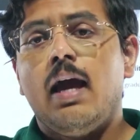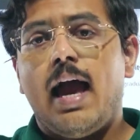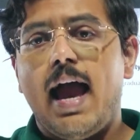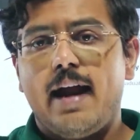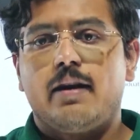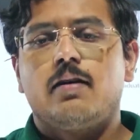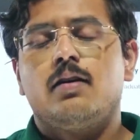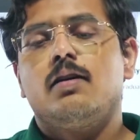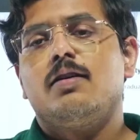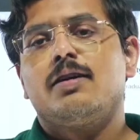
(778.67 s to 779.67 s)
and
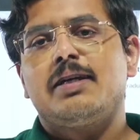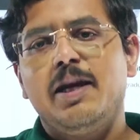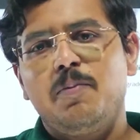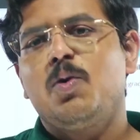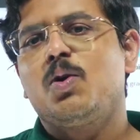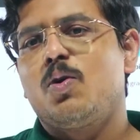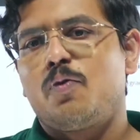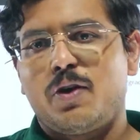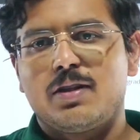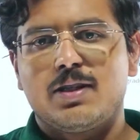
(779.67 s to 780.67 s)
keep doing good
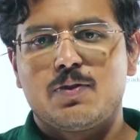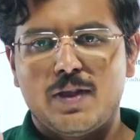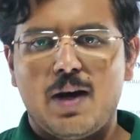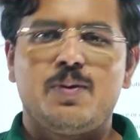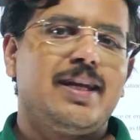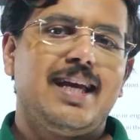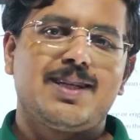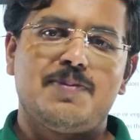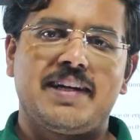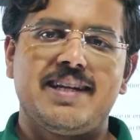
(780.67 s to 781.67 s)
for others without any
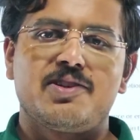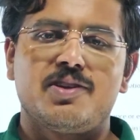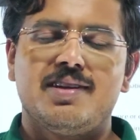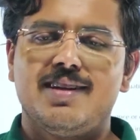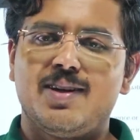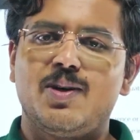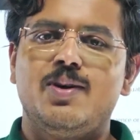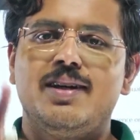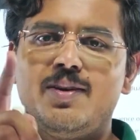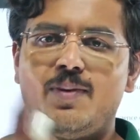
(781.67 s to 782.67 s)
expectation.
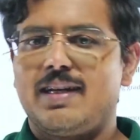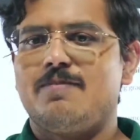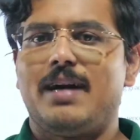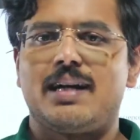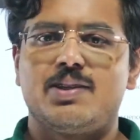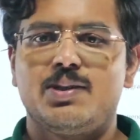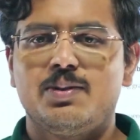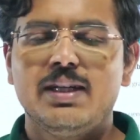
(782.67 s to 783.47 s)
Good will come back to you.